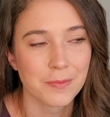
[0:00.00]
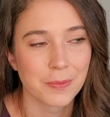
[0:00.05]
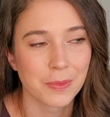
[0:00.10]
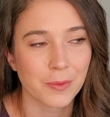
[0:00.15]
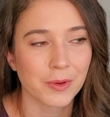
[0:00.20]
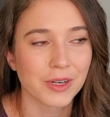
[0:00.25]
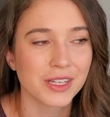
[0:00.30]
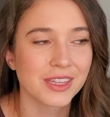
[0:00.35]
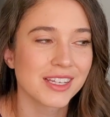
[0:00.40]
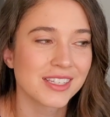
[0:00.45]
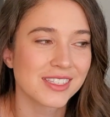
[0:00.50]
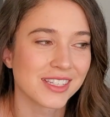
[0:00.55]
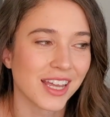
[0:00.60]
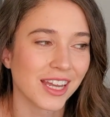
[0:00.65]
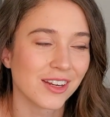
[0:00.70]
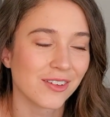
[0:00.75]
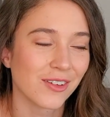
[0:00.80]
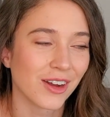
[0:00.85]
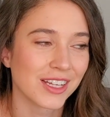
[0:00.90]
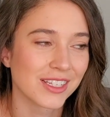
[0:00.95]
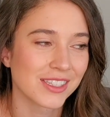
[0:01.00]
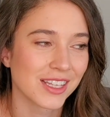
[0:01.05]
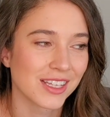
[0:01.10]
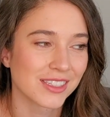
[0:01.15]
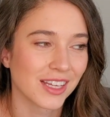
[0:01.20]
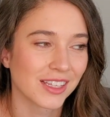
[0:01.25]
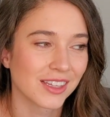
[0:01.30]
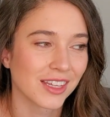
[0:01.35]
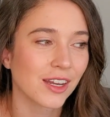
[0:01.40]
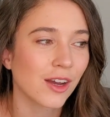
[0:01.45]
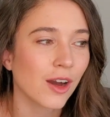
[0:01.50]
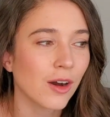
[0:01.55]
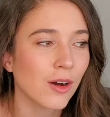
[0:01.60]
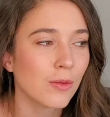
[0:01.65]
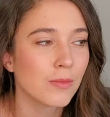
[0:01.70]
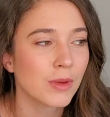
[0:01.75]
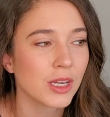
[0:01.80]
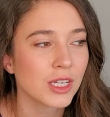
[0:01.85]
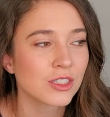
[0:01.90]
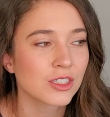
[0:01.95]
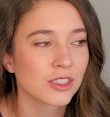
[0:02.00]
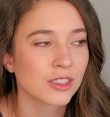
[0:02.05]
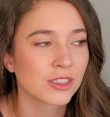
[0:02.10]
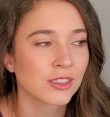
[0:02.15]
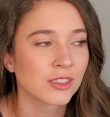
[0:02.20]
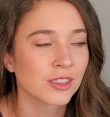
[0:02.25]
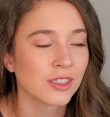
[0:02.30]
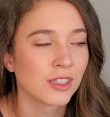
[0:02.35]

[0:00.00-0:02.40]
what did they say to us? They said like, oh, monsieur,